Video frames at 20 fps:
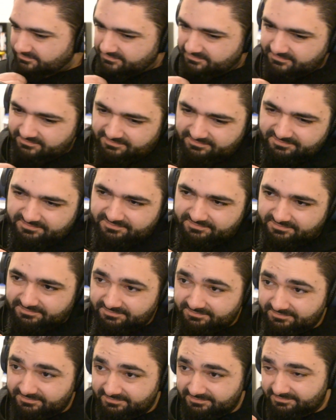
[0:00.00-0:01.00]

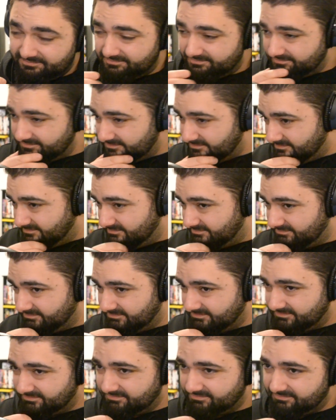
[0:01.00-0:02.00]

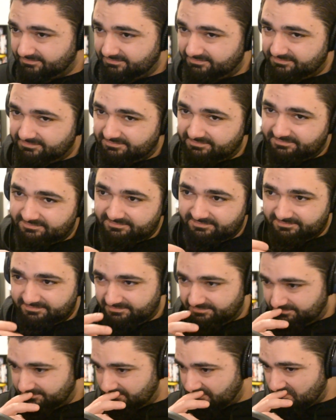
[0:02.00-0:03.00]

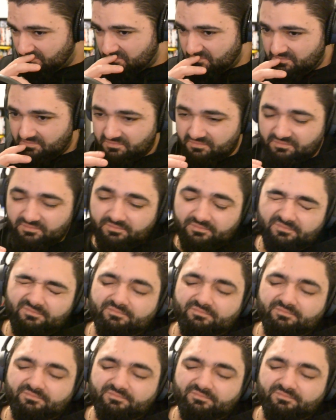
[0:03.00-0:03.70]
(silence)